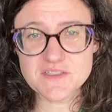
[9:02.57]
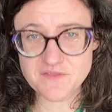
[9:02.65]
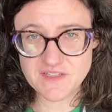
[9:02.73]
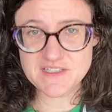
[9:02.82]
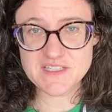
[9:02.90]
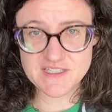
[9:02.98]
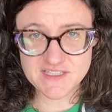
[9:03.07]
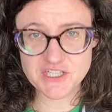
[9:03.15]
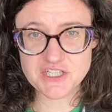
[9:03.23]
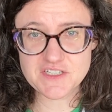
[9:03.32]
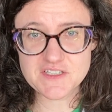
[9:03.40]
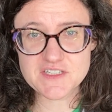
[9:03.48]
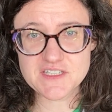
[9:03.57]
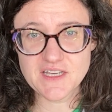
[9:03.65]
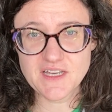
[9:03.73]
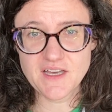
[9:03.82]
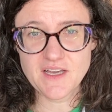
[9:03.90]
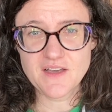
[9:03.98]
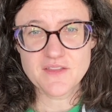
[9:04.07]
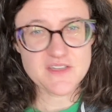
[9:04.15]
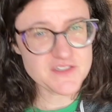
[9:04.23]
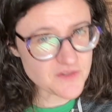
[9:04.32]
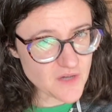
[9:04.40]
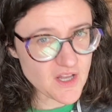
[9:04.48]
of these decisions?
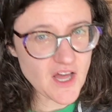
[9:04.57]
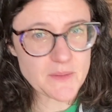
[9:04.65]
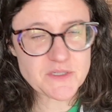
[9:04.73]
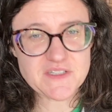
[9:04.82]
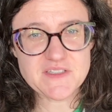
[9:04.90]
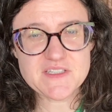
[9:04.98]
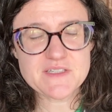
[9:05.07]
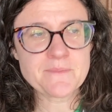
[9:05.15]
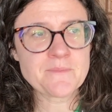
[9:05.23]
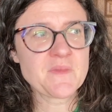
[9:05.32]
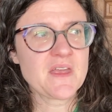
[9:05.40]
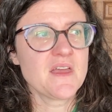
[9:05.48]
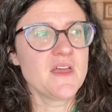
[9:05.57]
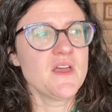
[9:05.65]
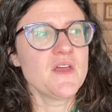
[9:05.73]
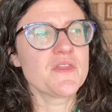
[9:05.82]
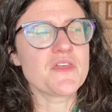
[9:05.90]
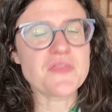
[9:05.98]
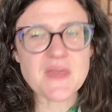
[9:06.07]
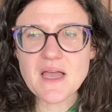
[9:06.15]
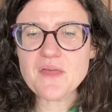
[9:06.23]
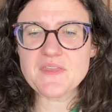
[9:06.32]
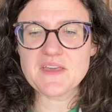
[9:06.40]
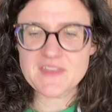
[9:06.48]
These are all options. The thing I
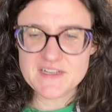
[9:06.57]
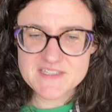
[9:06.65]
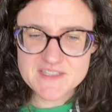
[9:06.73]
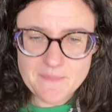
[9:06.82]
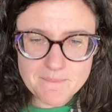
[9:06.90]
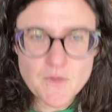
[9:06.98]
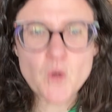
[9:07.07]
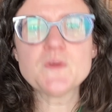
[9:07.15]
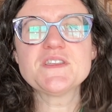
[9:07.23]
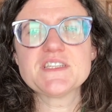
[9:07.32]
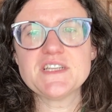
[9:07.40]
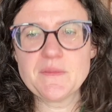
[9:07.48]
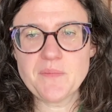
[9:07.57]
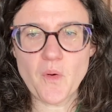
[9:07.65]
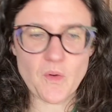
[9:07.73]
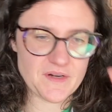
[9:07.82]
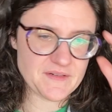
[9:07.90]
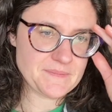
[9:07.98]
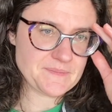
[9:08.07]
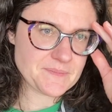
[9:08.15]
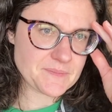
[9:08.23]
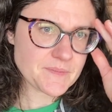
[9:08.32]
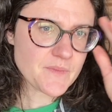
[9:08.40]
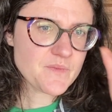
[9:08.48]
think that is the most important
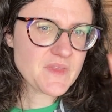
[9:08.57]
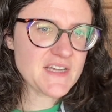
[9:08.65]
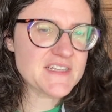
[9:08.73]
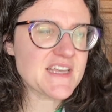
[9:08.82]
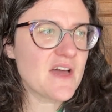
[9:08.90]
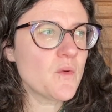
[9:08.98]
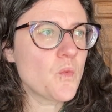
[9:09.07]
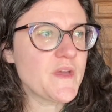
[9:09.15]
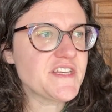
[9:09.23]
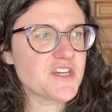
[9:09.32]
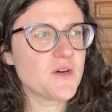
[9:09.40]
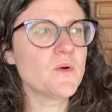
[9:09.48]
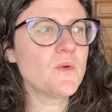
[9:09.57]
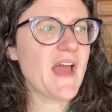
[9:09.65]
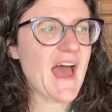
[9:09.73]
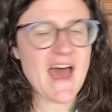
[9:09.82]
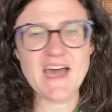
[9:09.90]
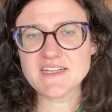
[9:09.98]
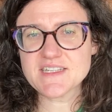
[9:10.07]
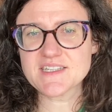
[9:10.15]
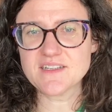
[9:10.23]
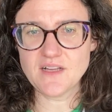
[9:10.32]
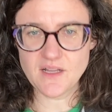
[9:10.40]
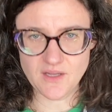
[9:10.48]
is that we don't act
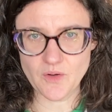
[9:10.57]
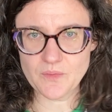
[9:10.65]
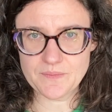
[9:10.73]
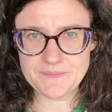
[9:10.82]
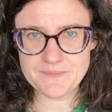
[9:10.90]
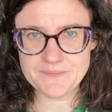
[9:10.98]
alone.